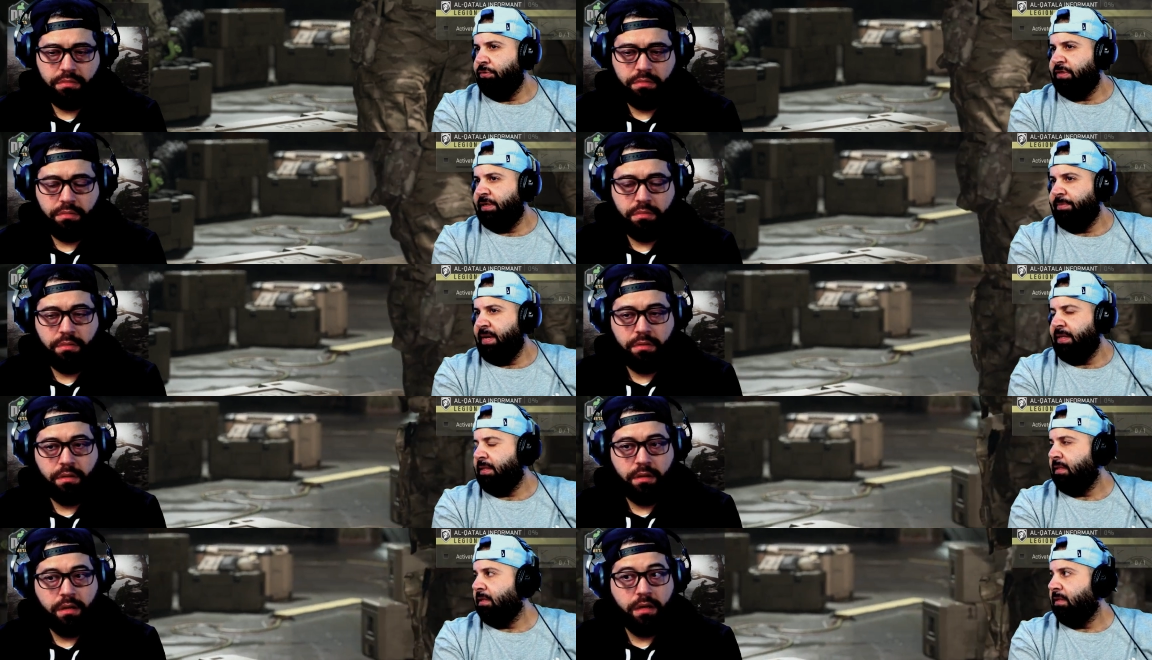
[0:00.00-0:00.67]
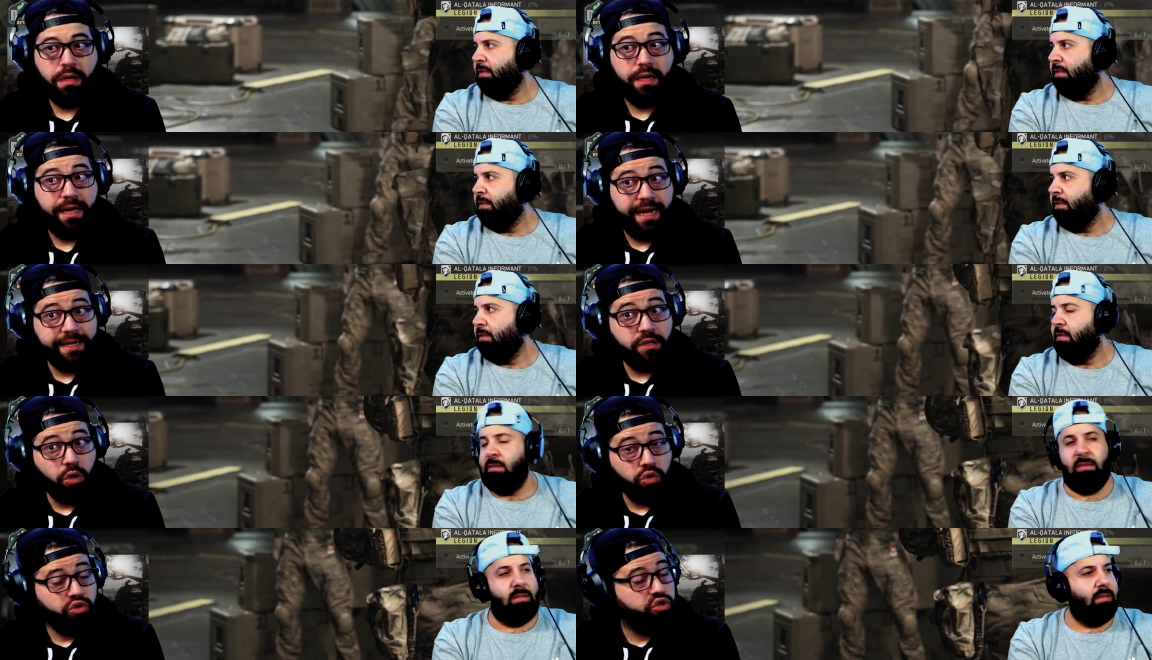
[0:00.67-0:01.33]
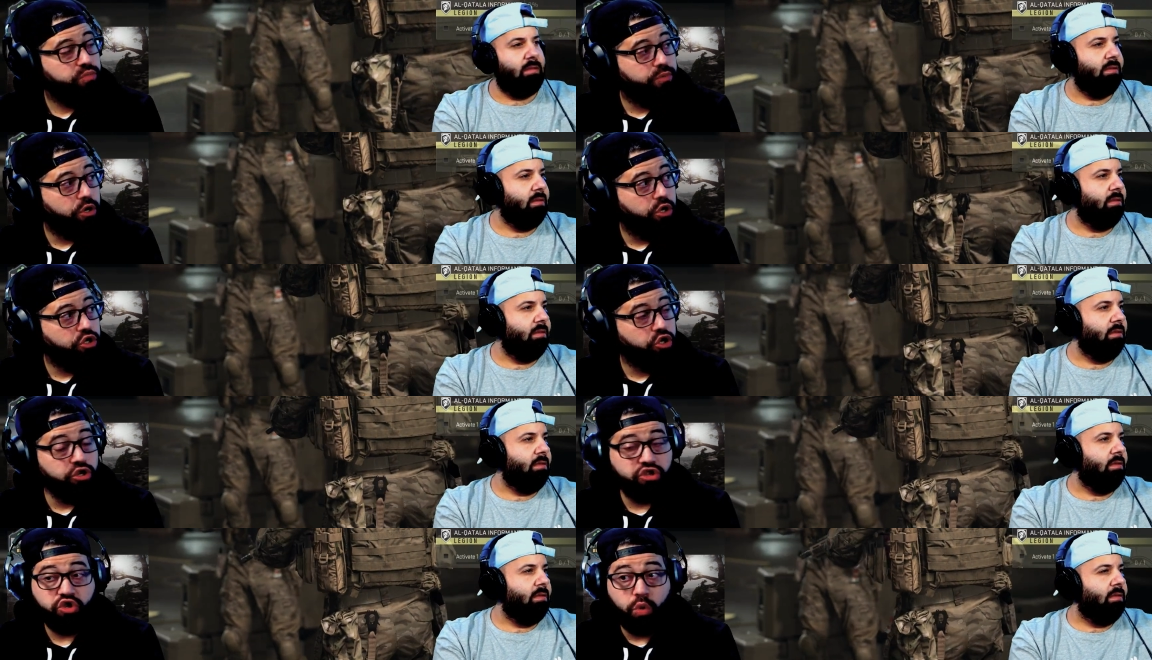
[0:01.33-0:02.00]
Speaker 1: teammate. Yeah, I told you, bro.
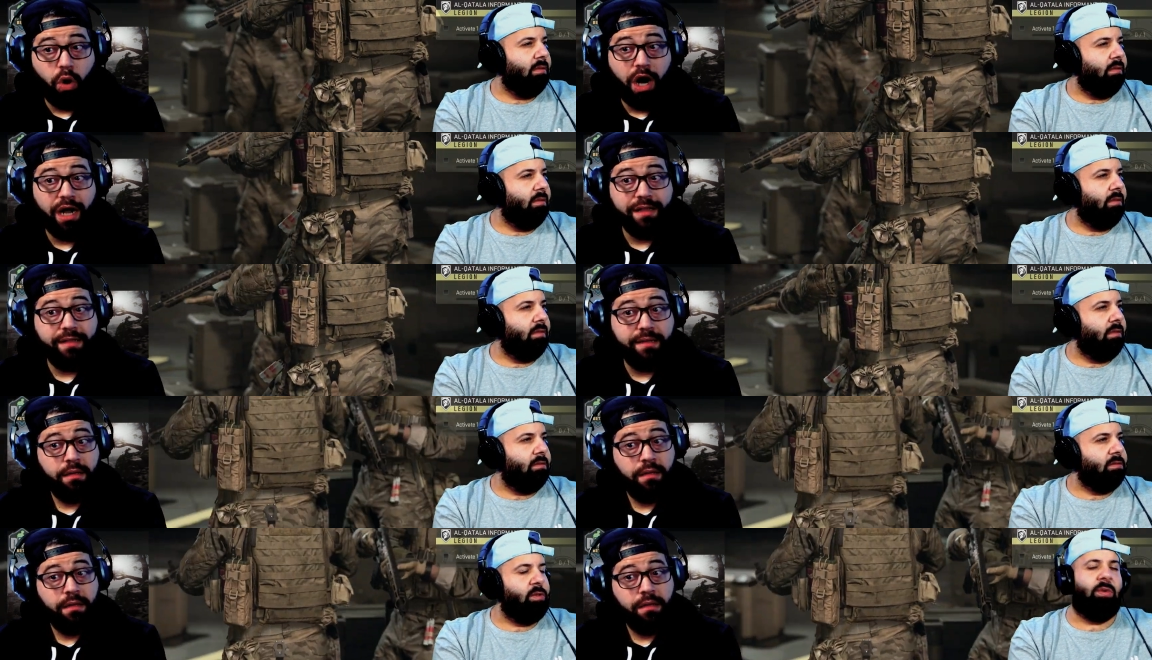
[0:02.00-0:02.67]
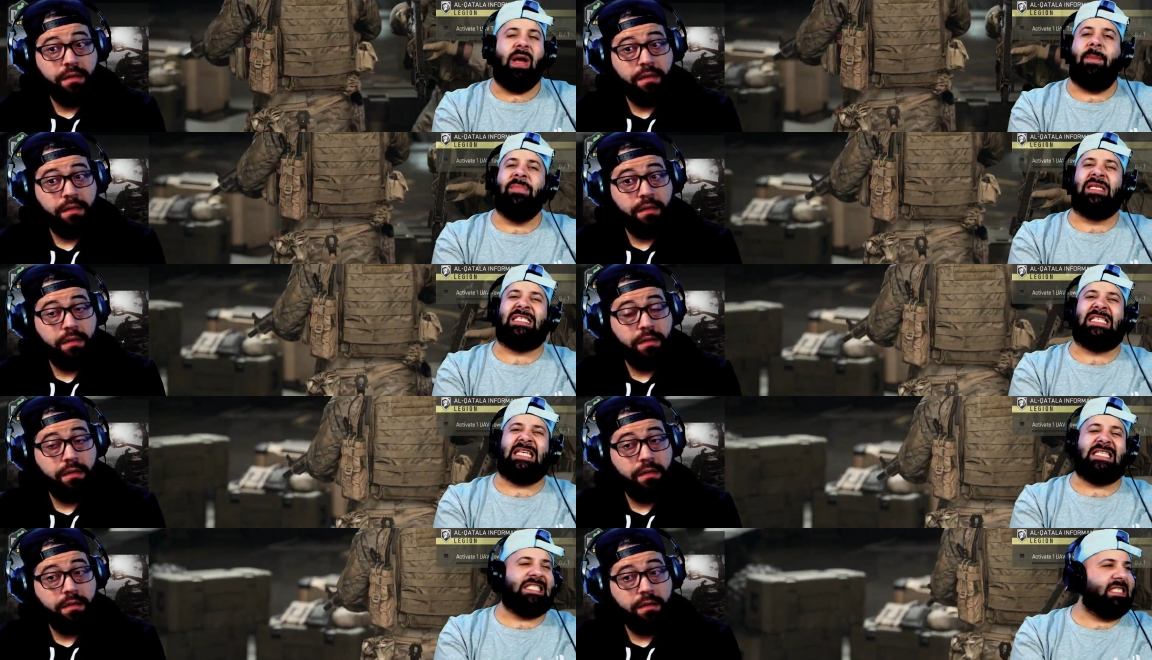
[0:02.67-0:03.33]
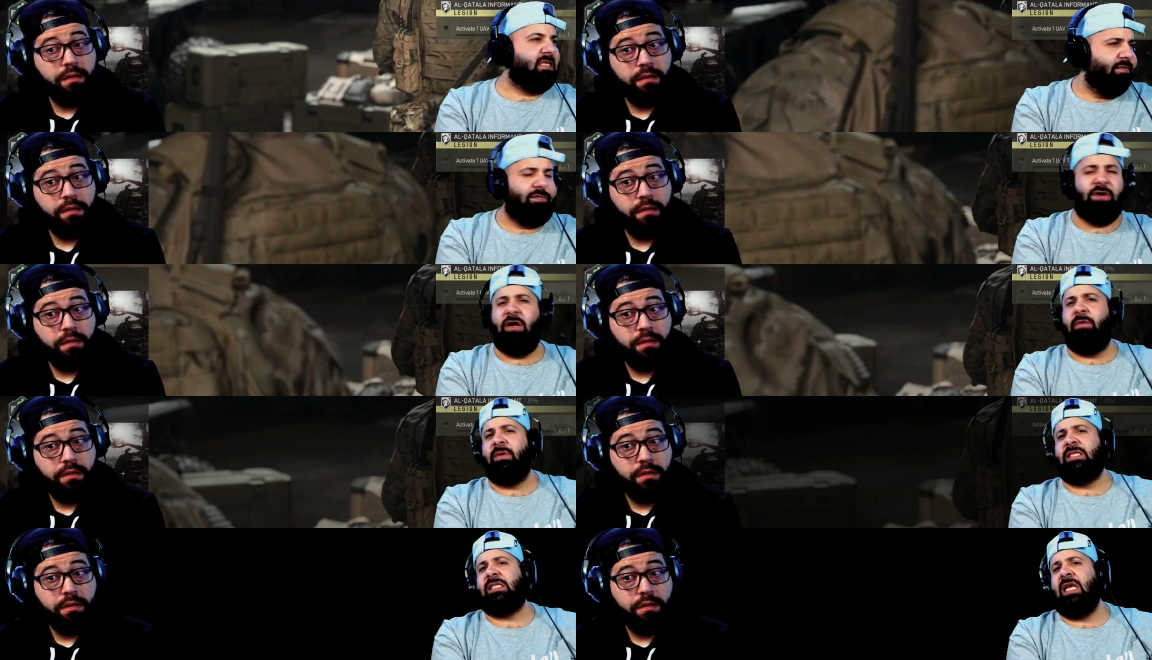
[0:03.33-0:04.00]
Speaker 2: You're a squad. So we got Mystics. If you're here,
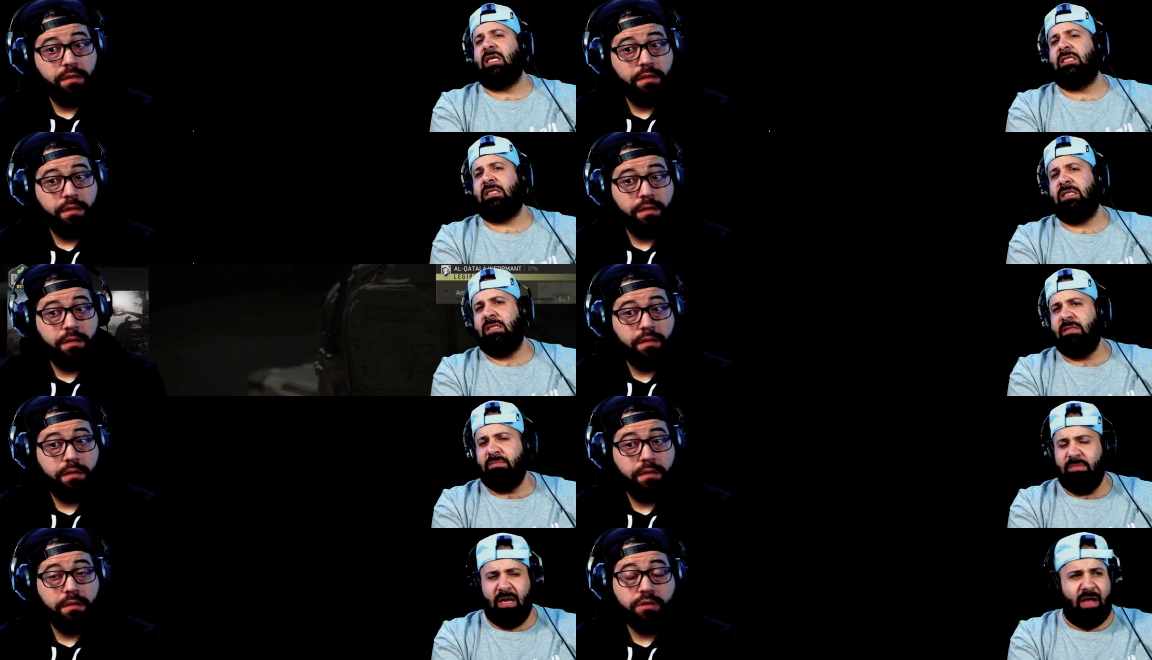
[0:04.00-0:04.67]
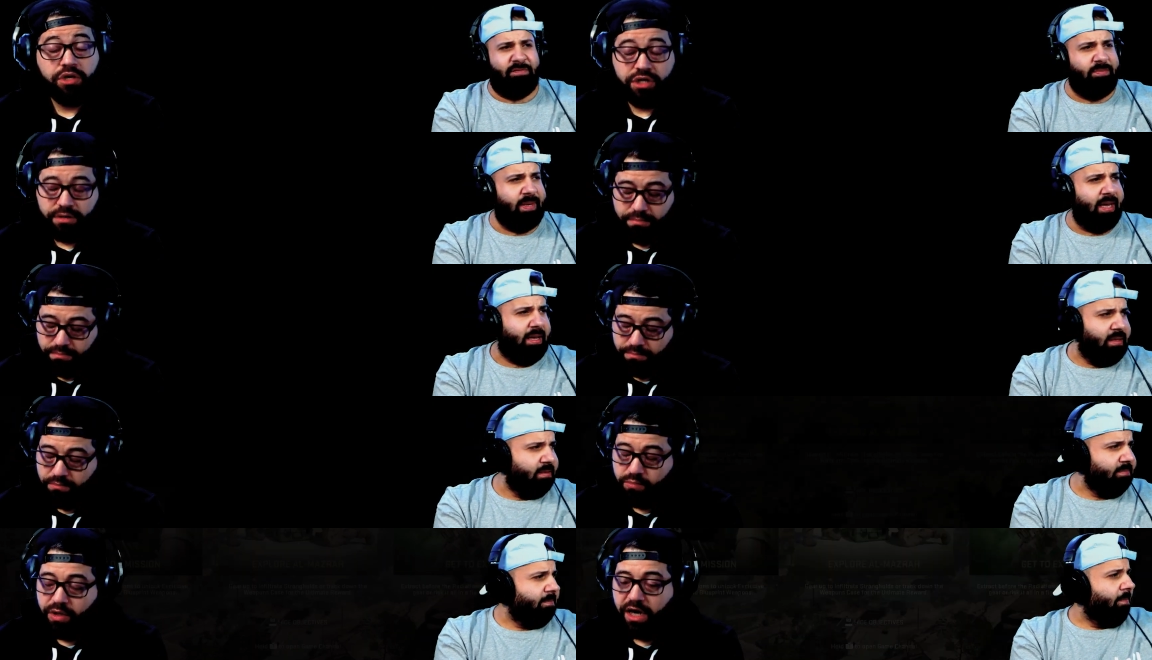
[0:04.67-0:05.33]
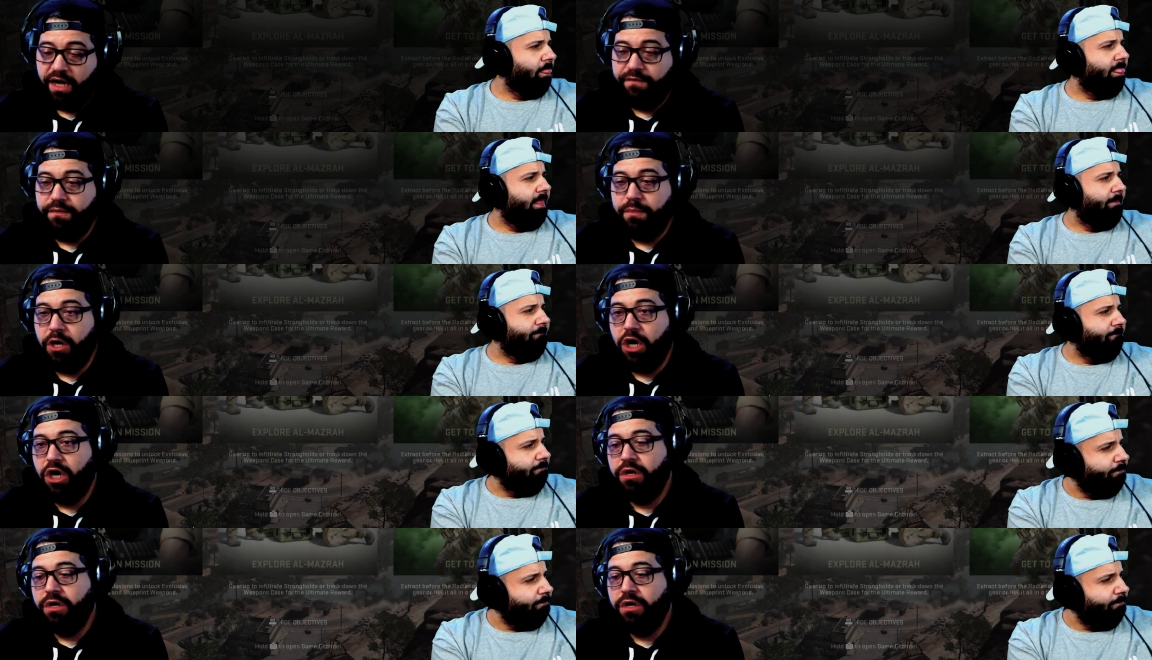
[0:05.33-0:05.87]
Mystics, love you, man. love you, bro.